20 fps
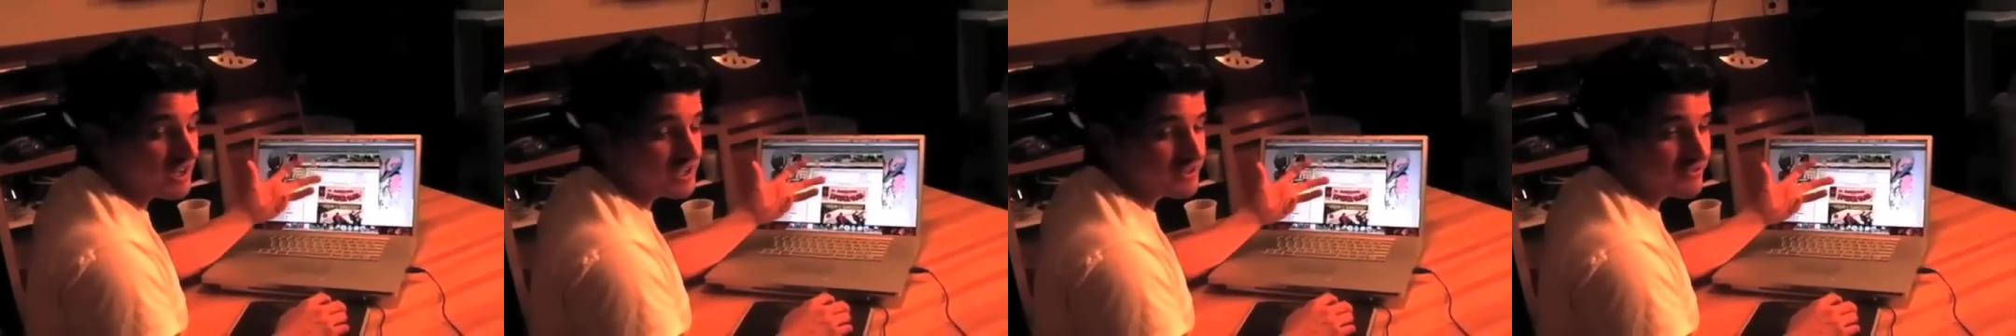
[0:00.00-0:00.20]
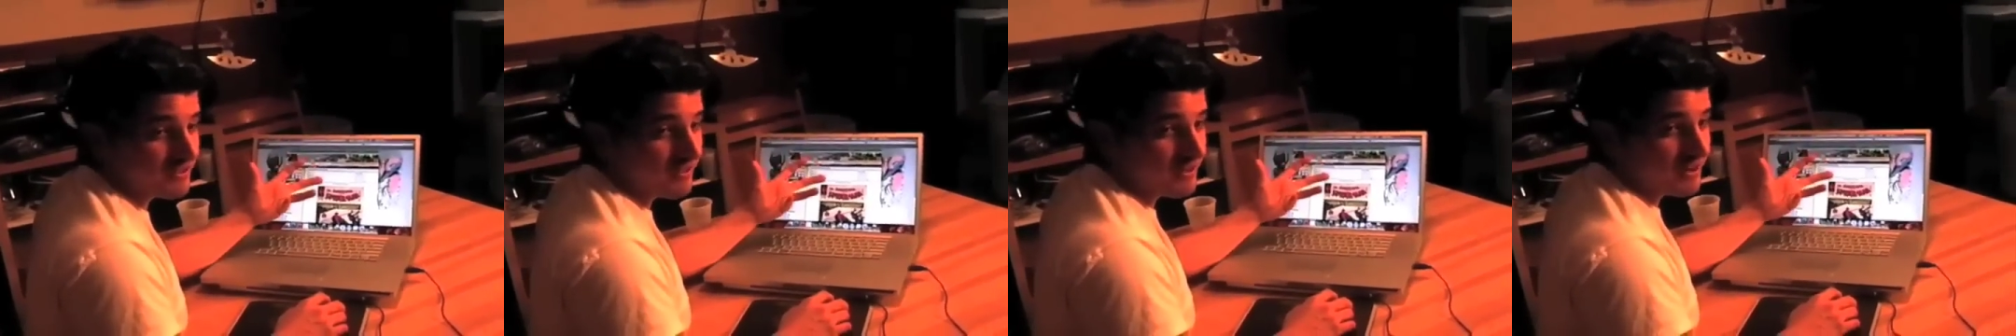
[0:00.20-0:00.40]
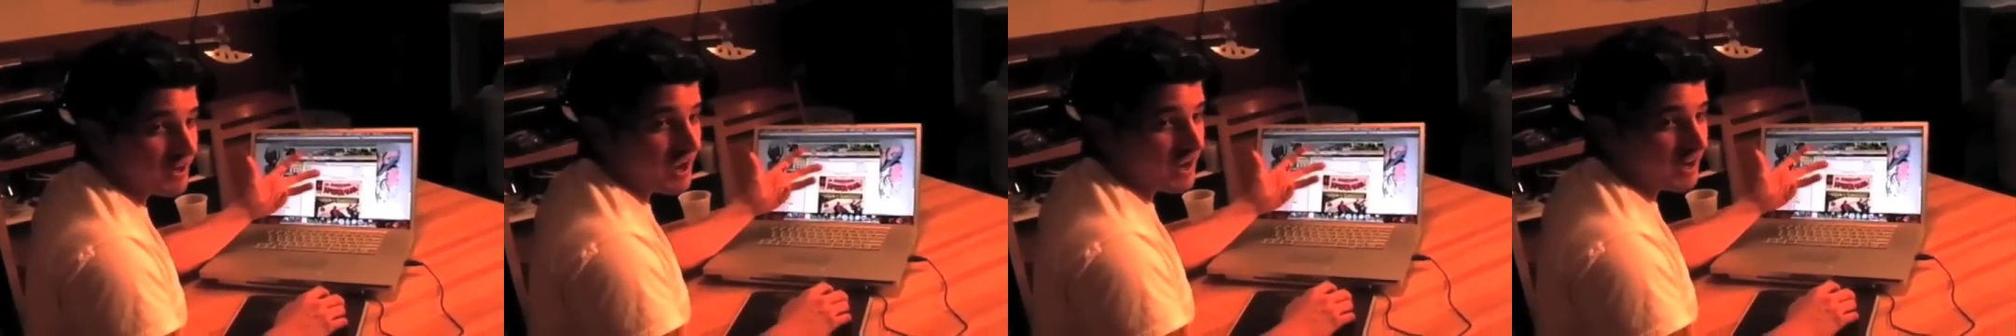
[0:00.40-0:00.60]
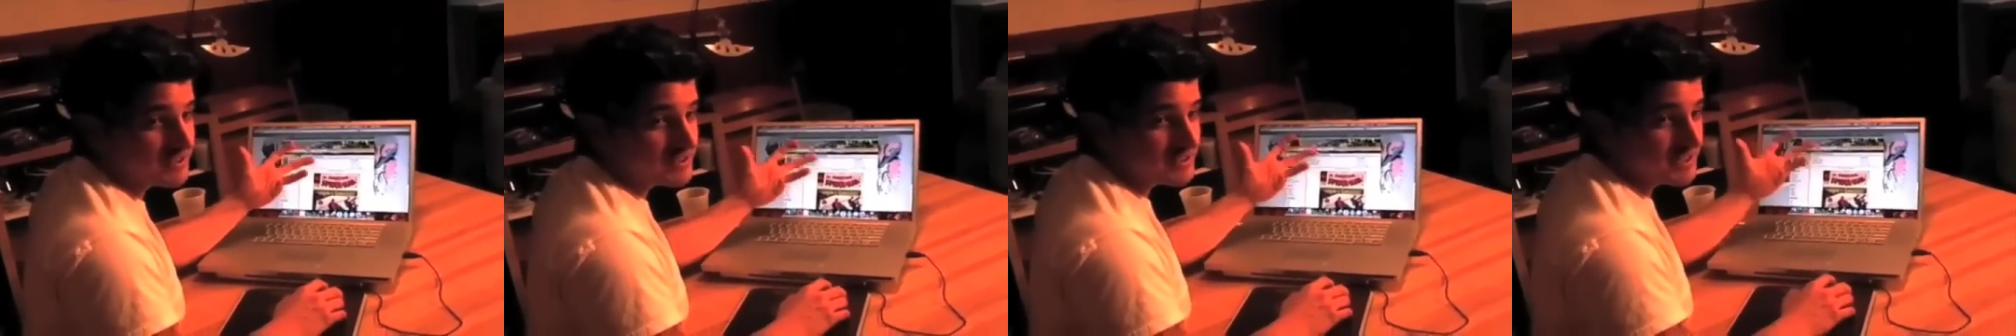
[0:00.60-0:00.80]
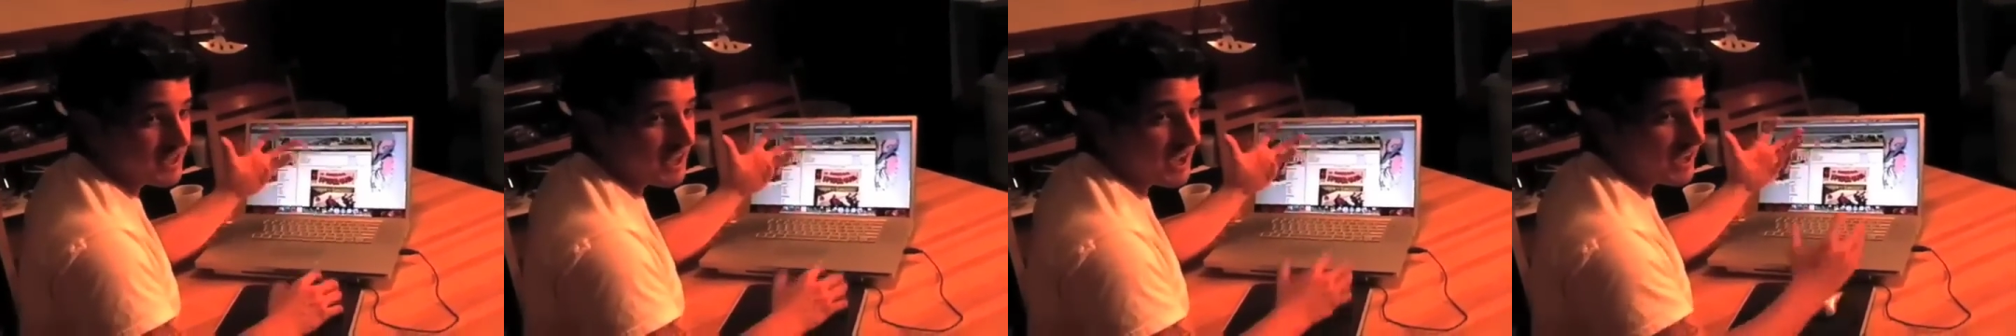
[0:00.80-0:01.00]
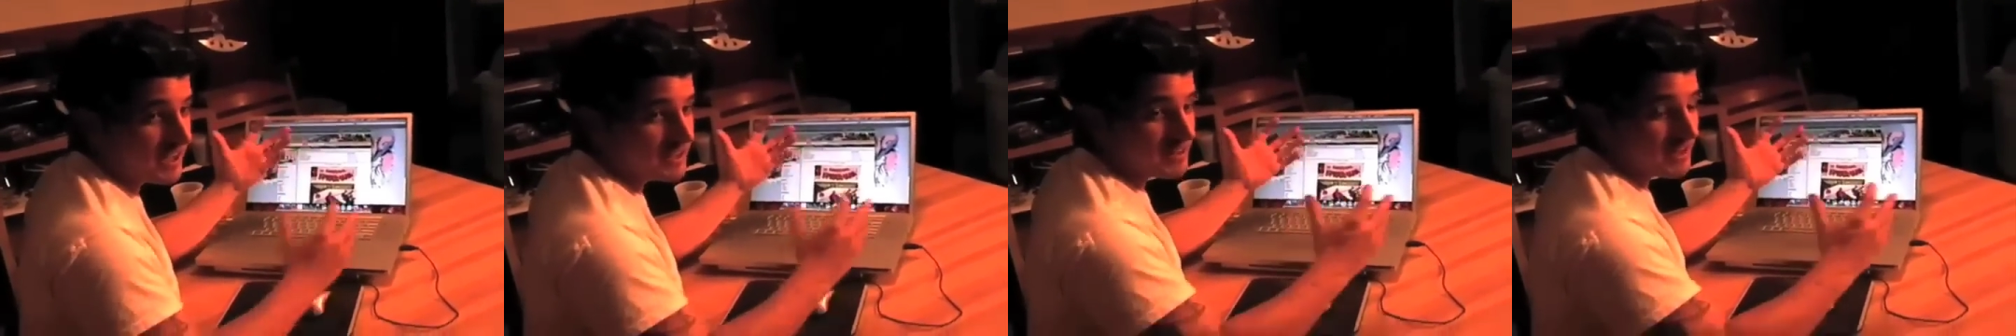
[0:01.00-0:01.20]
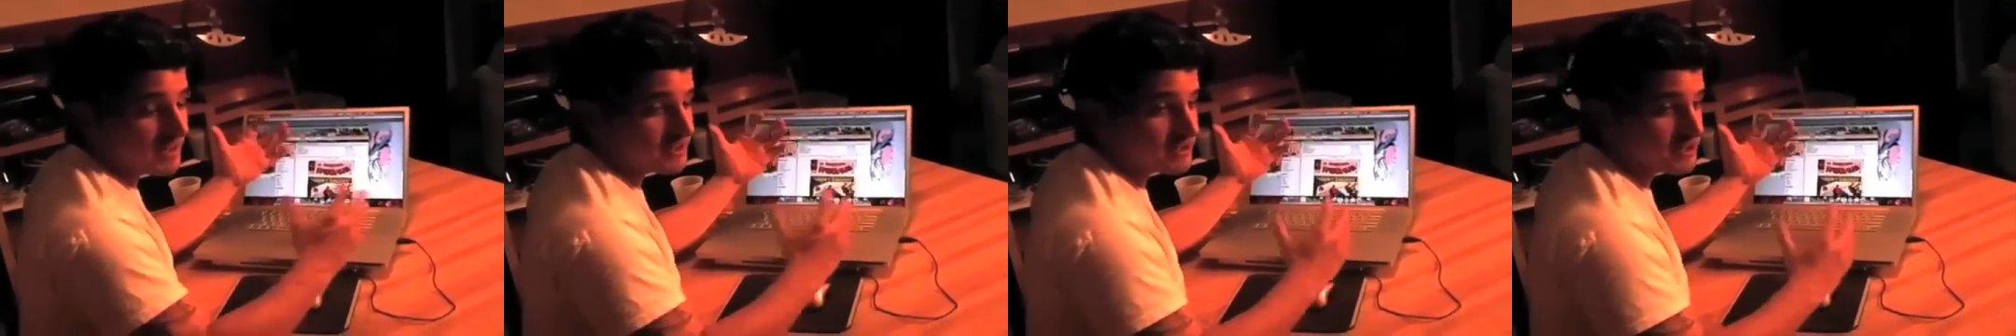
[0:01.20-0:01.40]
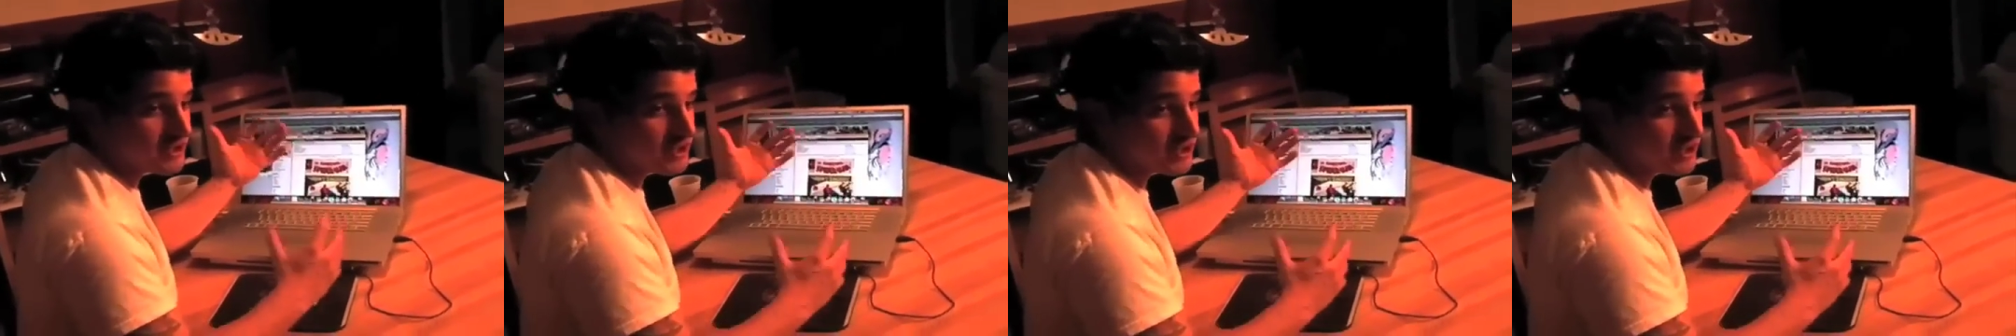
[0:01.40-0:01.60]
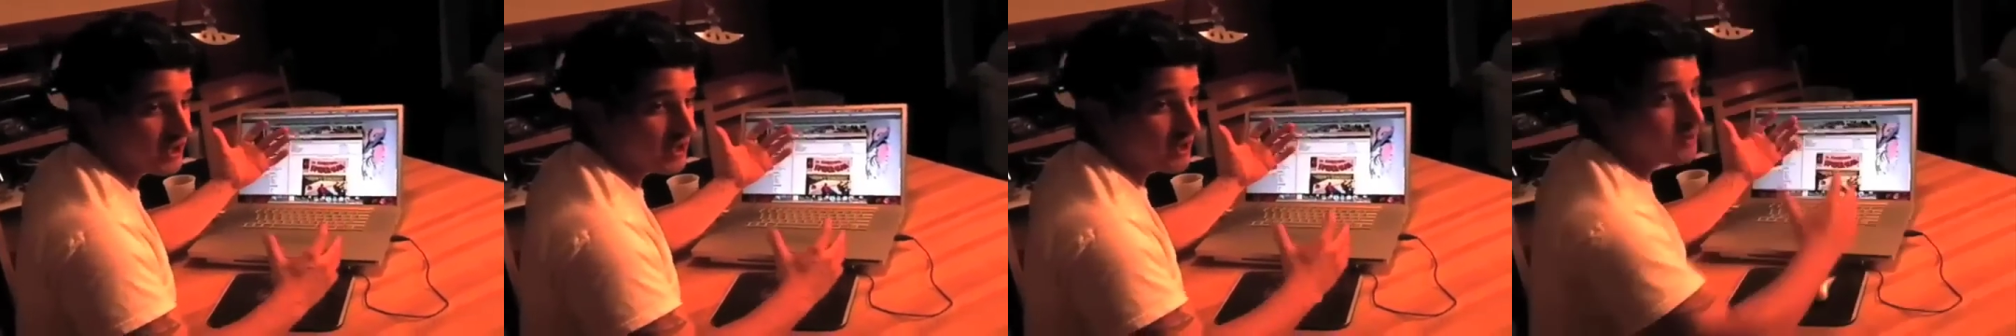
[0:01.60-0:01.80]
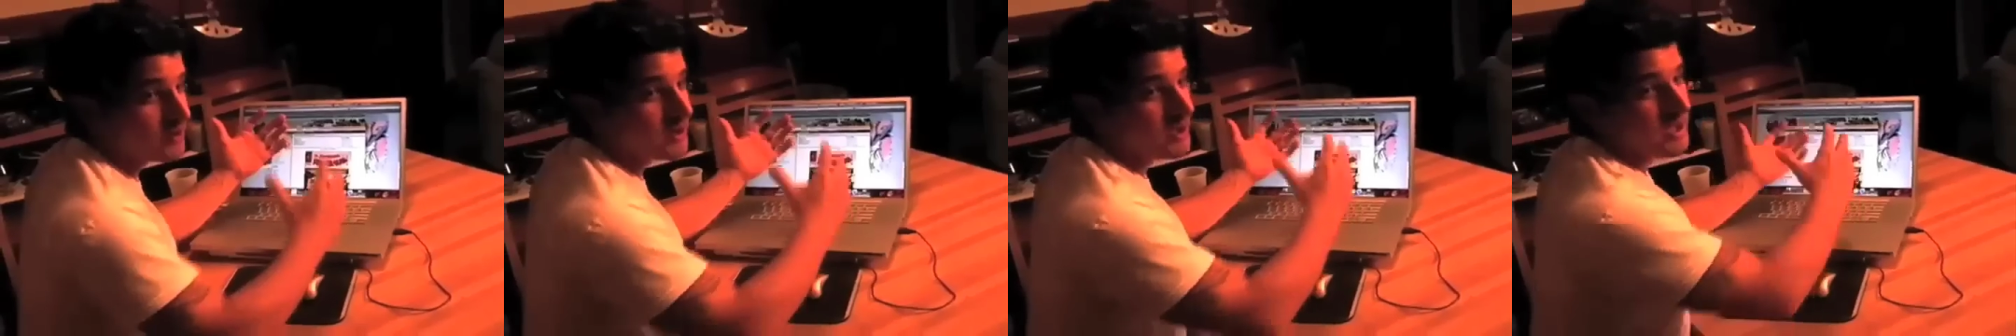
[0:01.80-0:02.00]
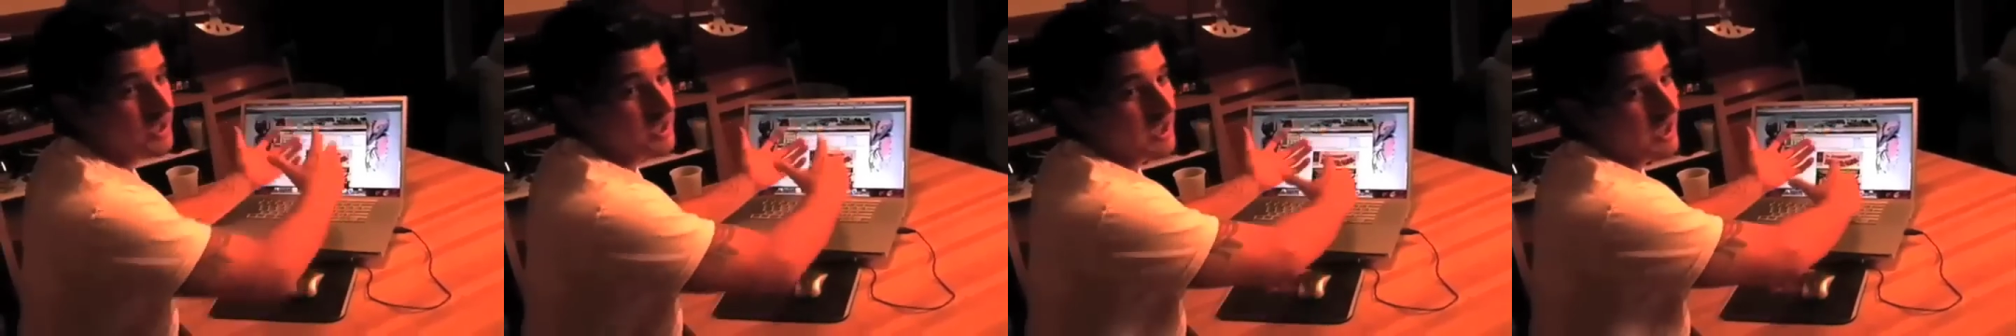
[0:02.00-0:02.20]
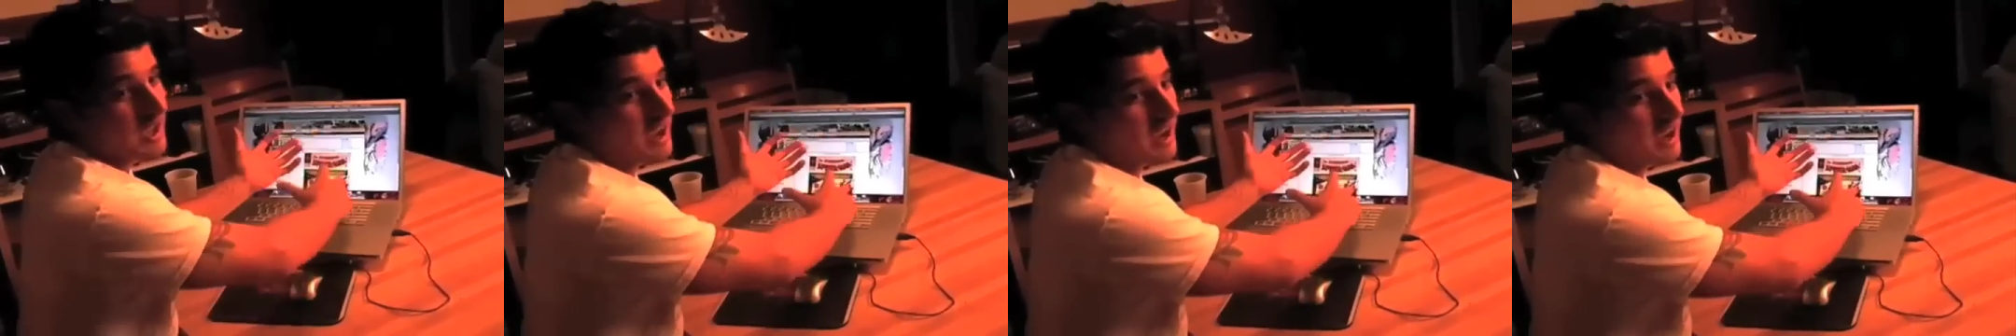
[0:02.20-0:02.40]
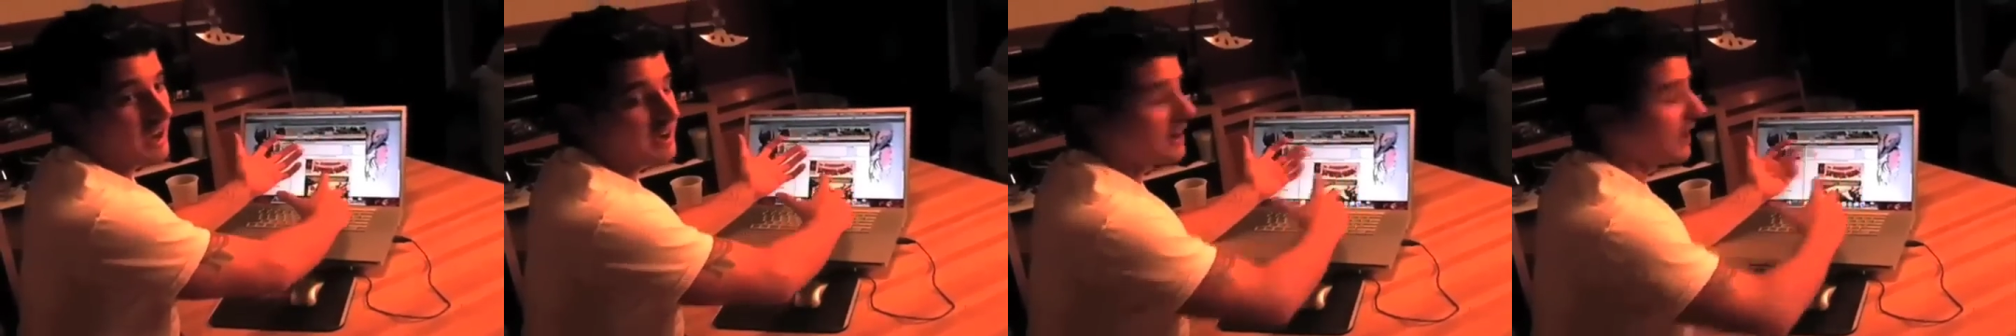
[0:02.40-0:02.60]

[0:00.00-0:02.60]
He's a very honest guy. He likes the show. And